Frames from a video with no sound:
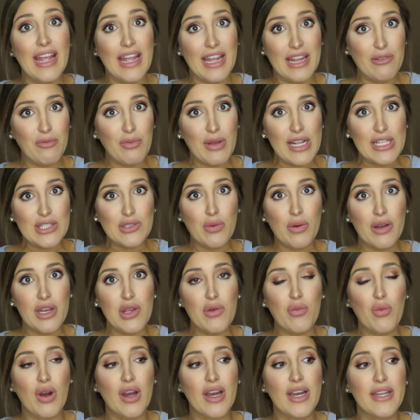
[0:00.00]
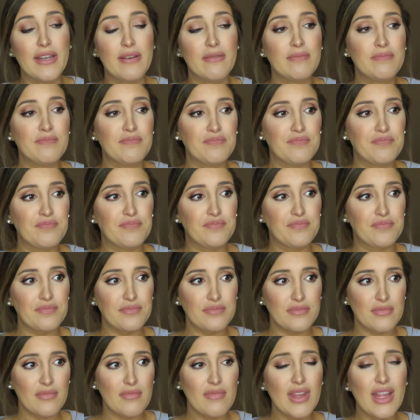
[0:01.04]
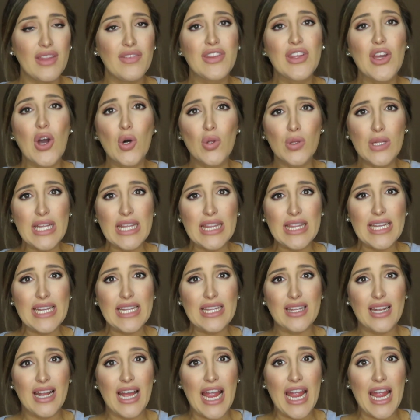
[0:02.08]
in week 21, the only thing that